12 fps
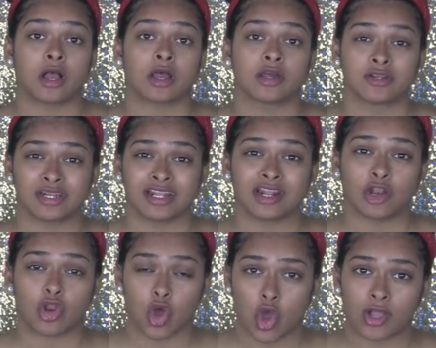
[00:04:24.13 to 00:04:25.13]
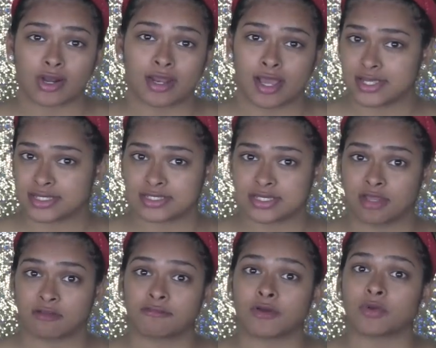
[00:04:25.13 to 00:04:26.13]
a really long
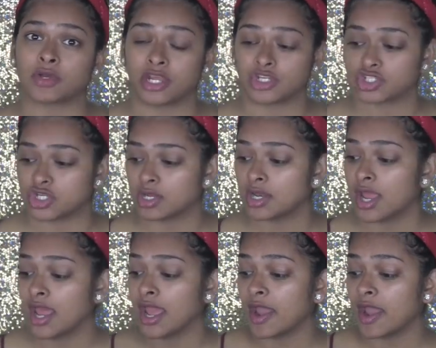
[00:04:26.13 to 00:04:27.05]
lasting foundation,